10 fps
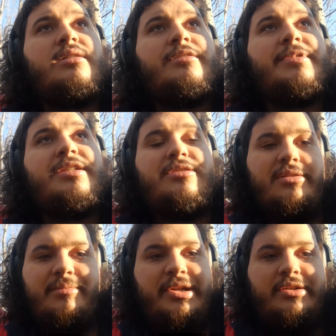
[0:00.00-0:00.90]
But it's
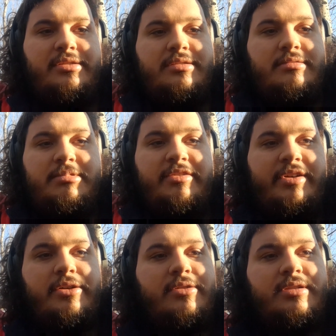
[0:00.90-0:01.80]
only because it's
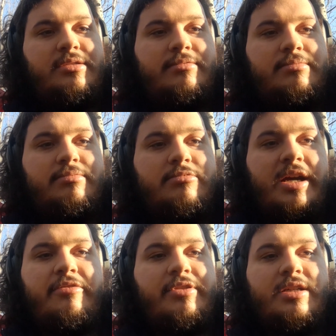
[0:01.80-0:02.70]
difficult. It's
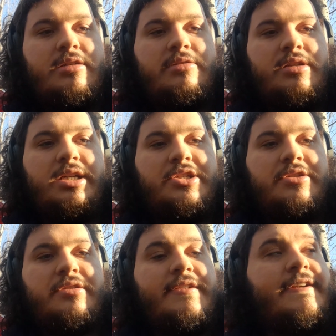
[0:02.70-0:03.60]
rife with
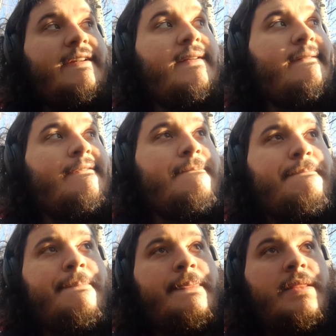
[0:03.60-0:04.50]
contradiction.
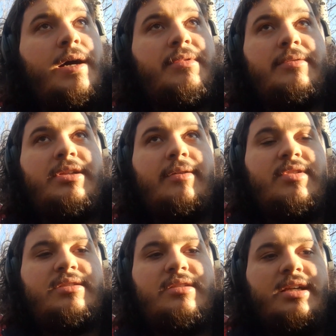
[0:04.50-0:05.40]
I'm
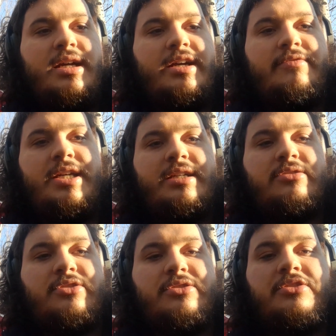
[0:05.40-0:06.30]
not saying I have the
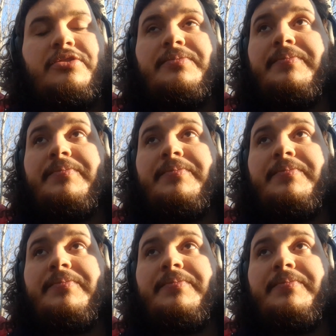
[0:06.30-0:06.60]
answers.